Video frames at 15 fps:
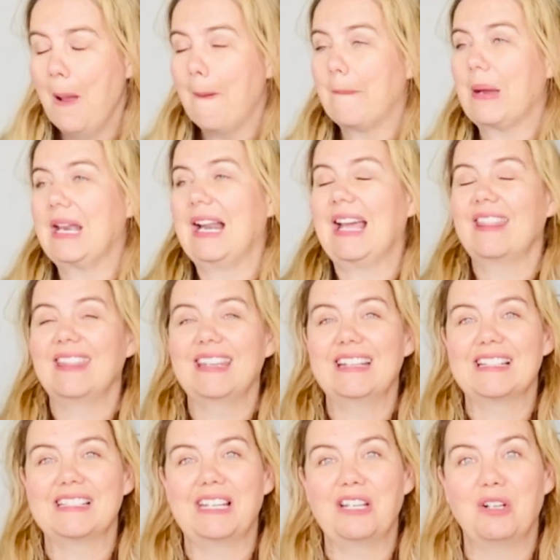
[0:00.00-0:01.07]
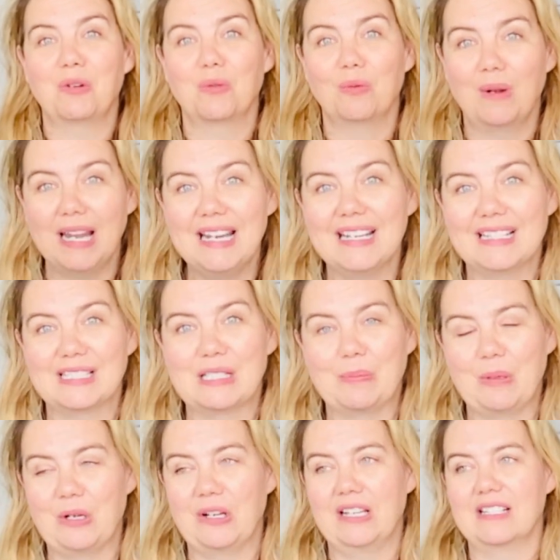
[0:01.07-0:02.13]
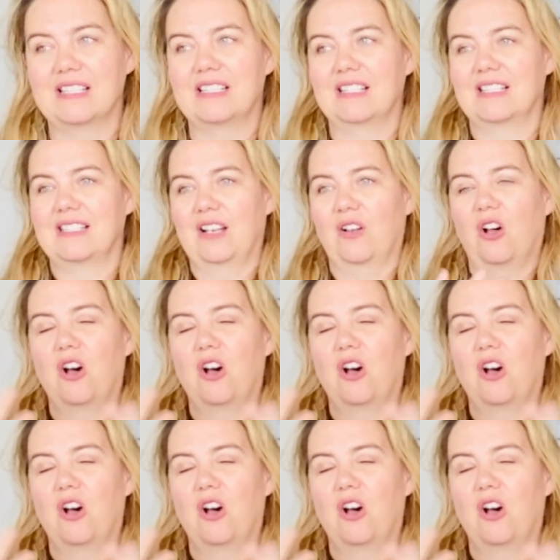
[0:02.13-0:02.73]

but I think it is a great experience to sell